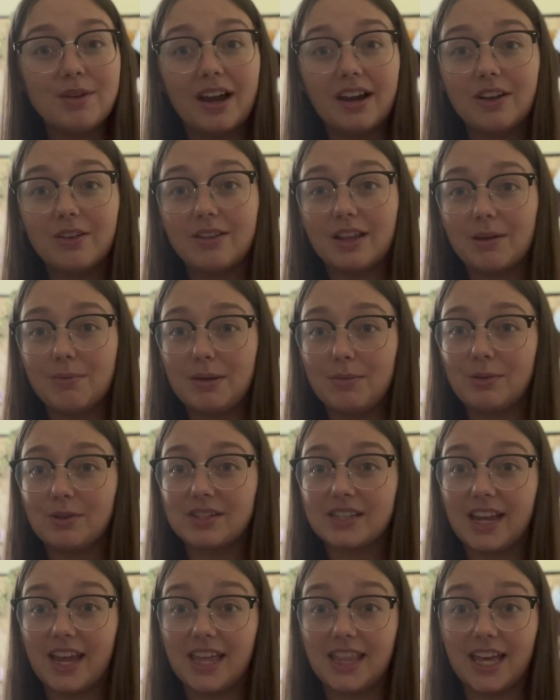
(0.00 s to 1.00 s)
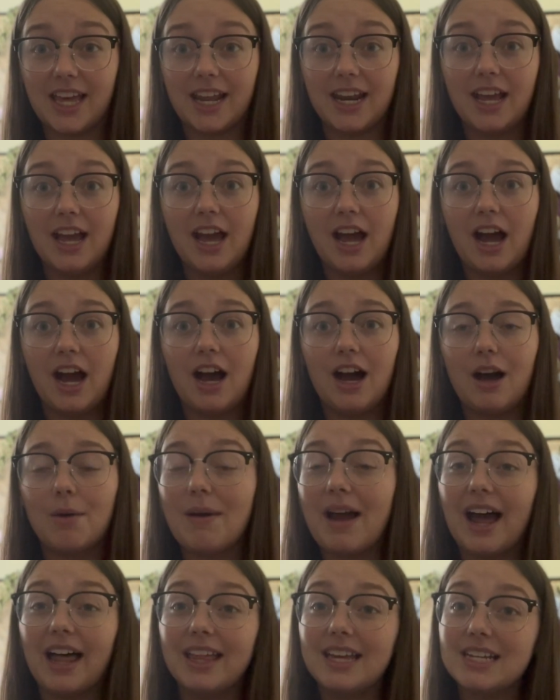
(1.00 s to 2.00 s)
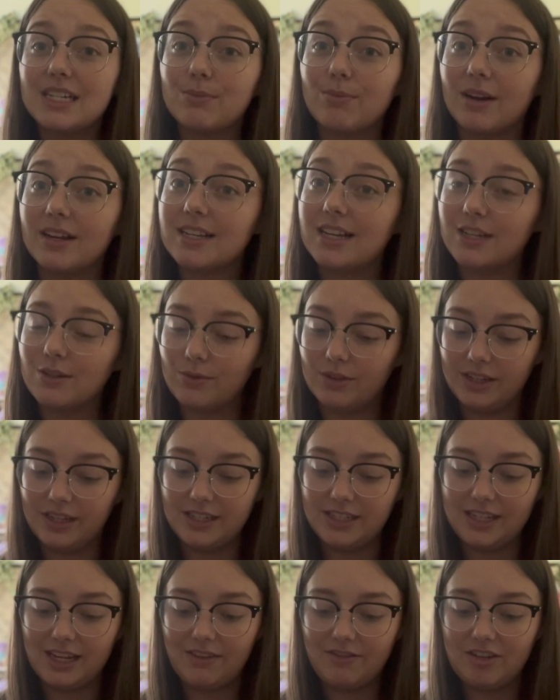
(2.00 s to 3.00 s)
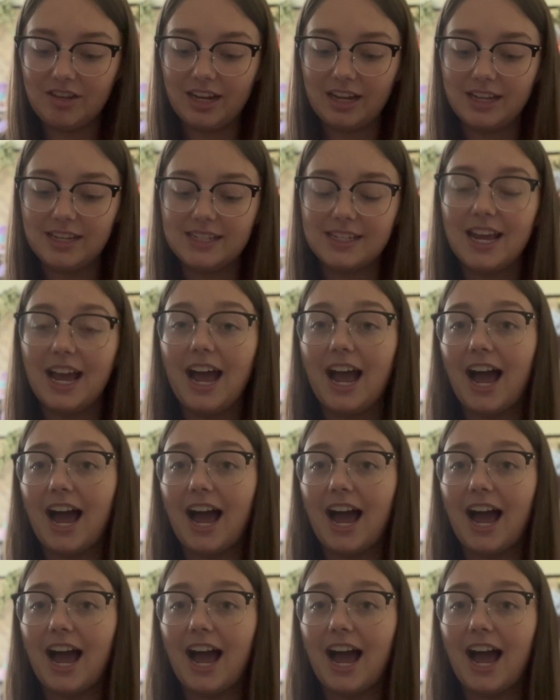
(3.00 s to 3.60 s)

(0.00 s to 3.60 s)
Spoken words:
I know a lot of people say that AliExpress has really good safety eyes.